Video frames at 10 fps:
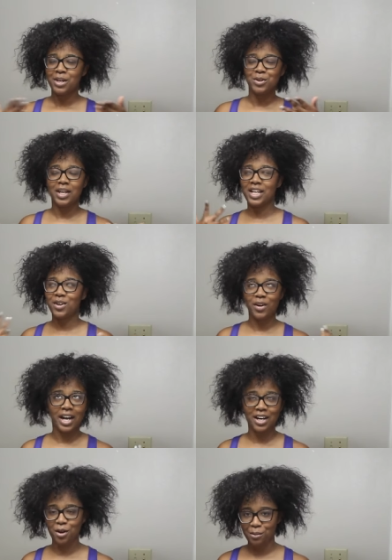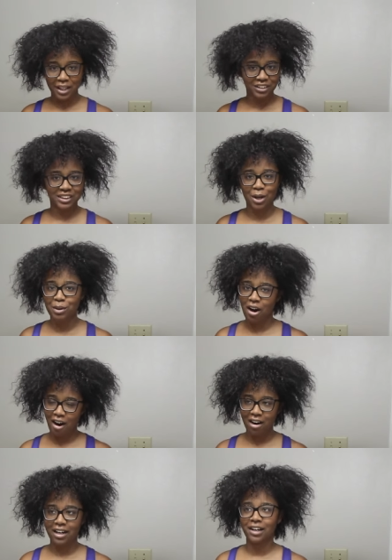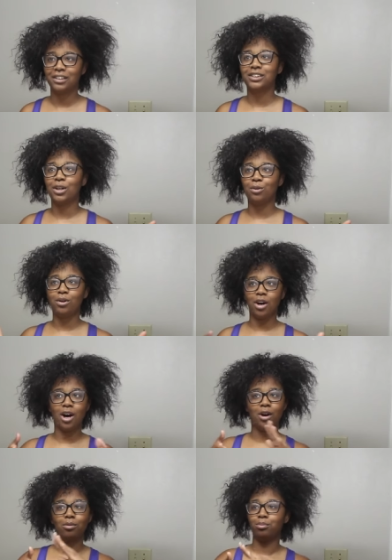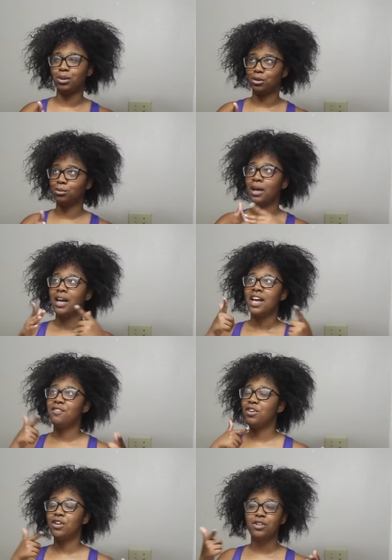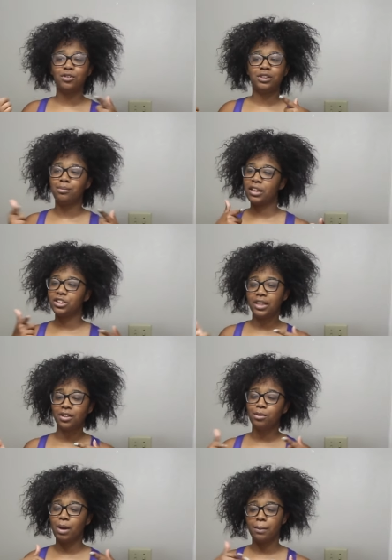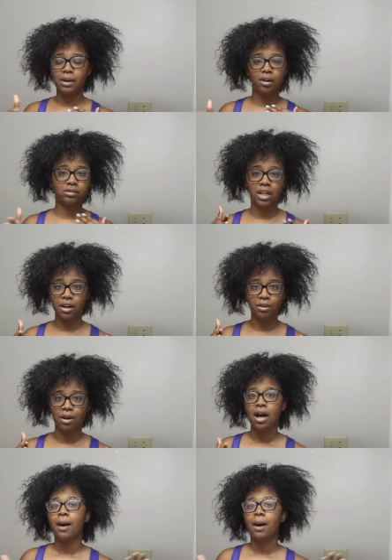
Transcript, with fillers: You get it corner, I know, but that's just how we are here. So girl, boom. If you're new to my channel, you probably don't know